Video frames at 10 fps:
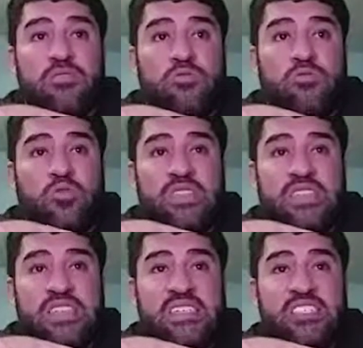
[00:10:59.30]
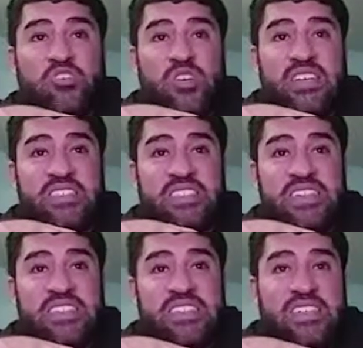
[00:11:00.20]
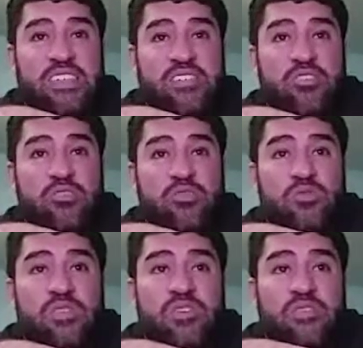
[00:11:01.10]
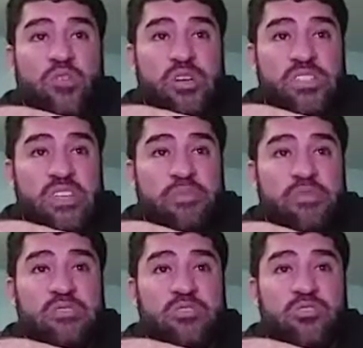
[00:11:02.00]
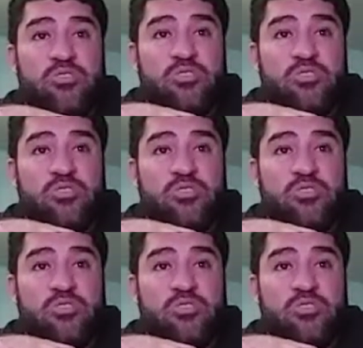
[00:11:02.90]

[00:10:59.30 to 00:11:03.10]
What this translates into for a typical user